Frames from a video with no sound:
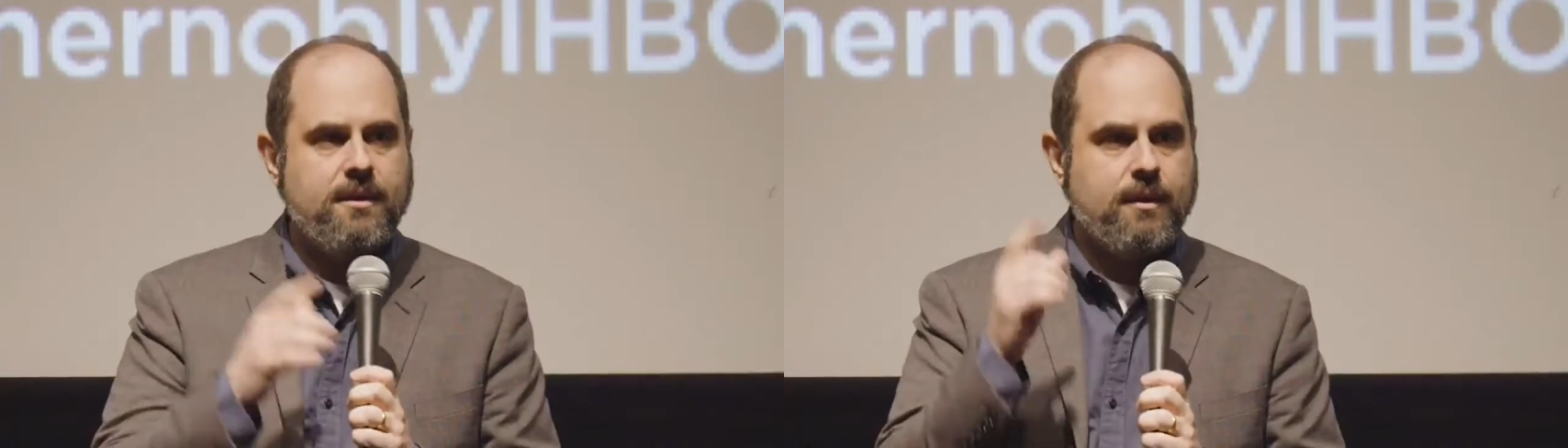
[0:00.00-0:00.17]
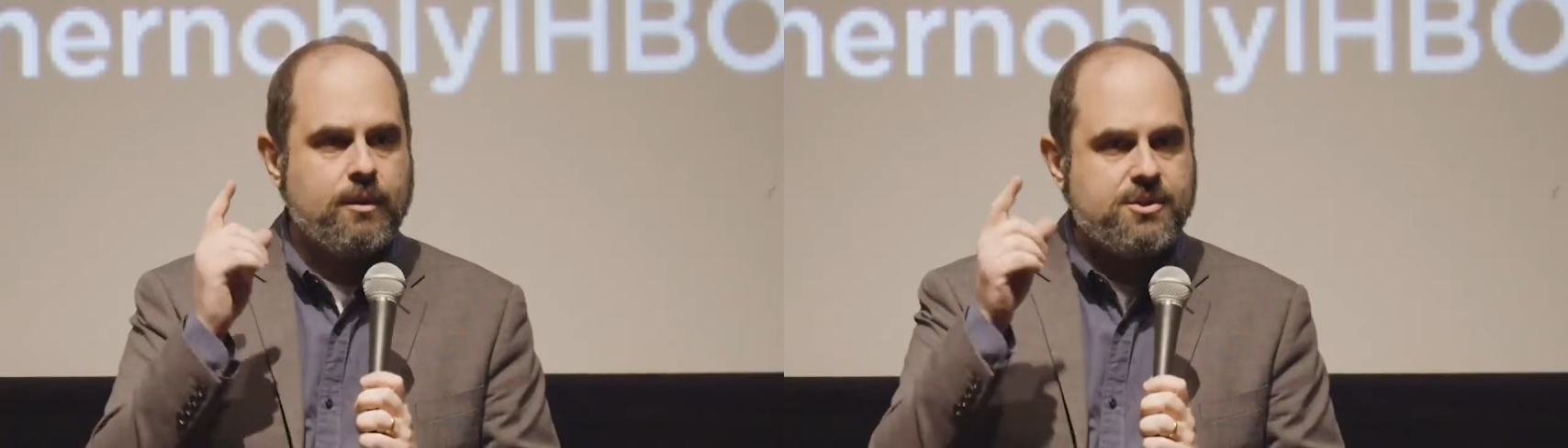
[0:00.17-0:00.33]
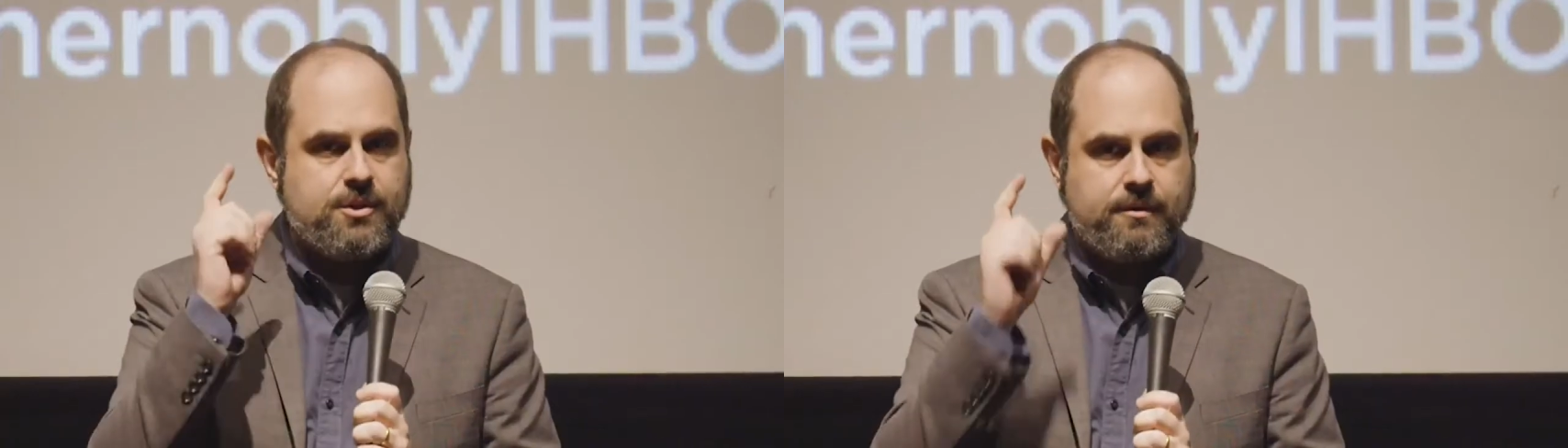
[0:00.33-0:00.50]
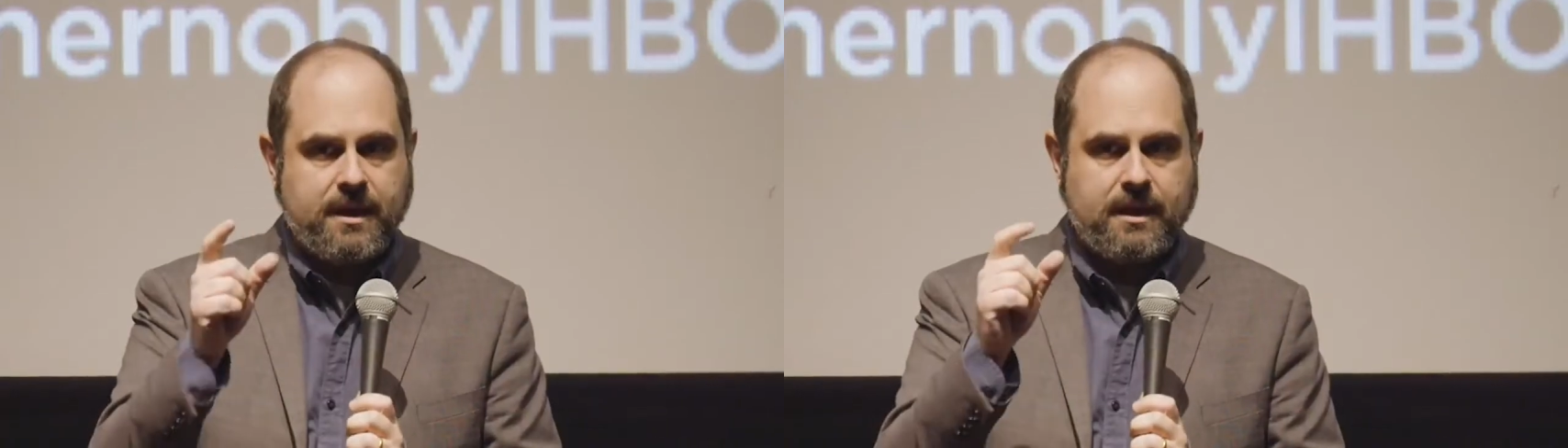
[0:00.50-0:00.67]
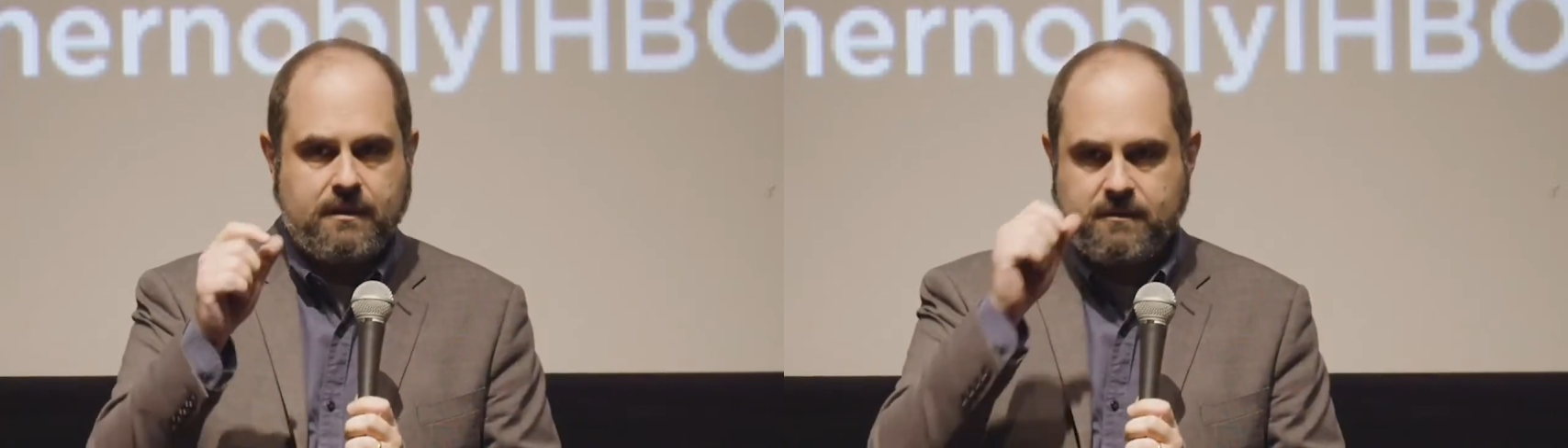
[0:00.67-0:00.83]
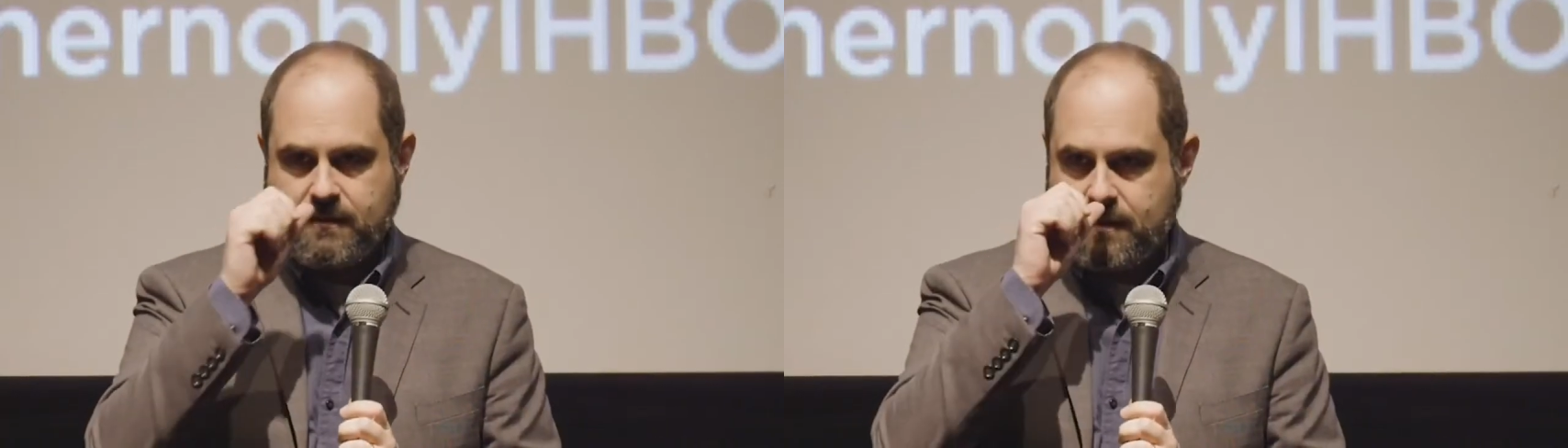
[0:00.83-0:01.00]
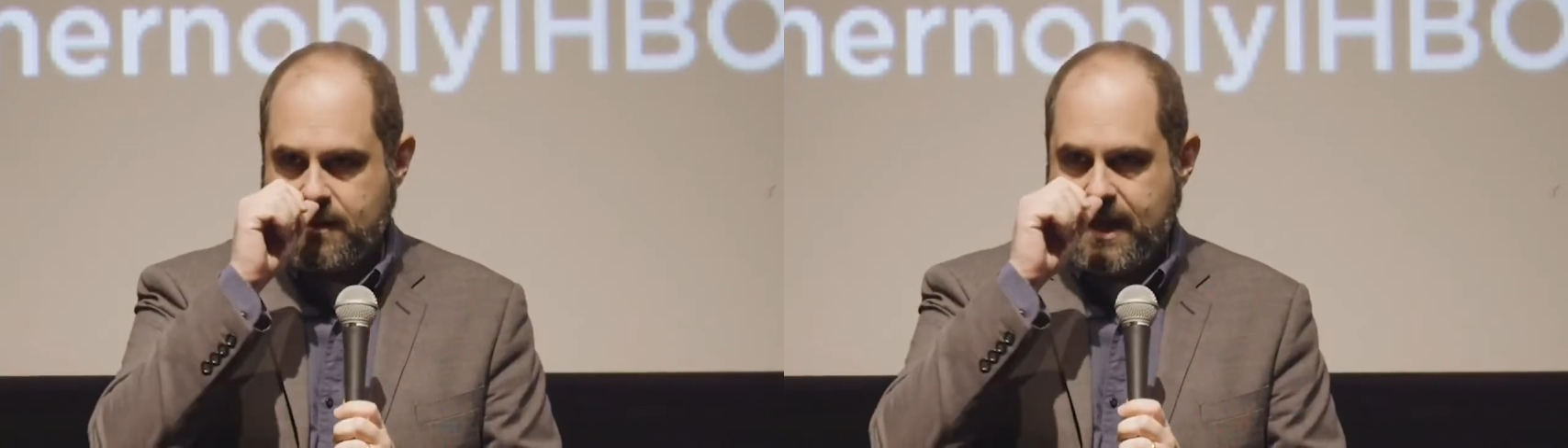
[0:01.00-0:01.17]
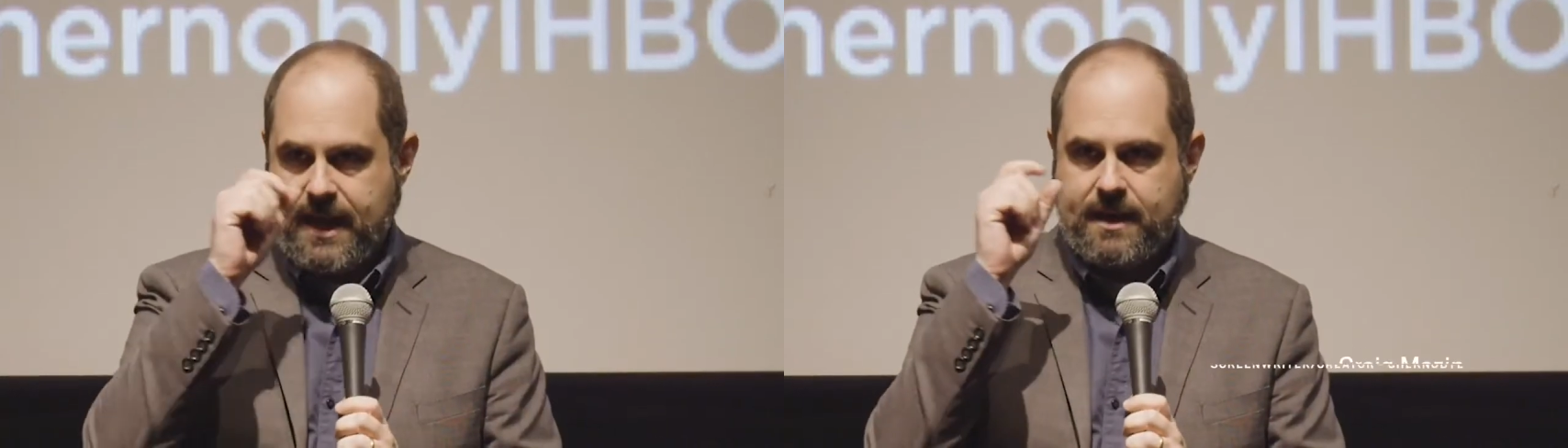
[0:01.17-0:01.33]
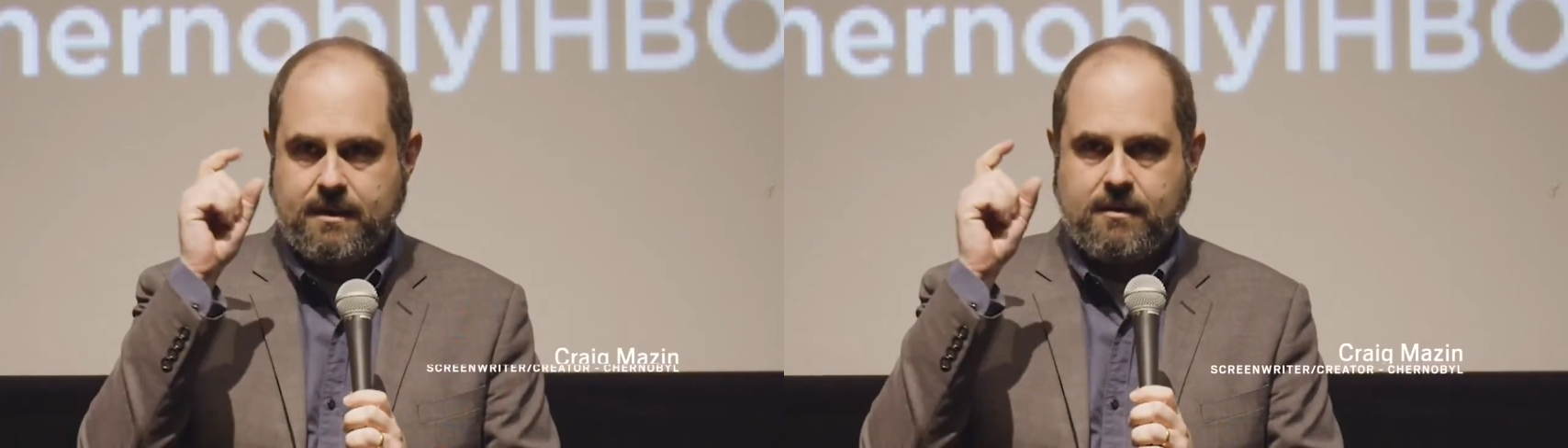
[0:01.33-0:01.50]
There were two things
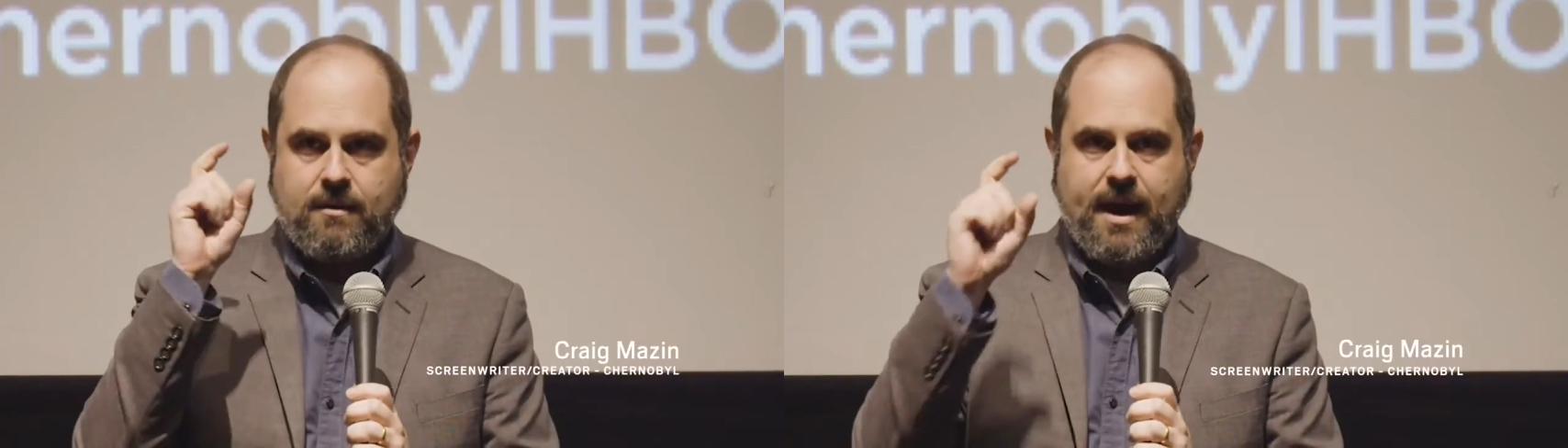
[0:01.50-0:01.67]
that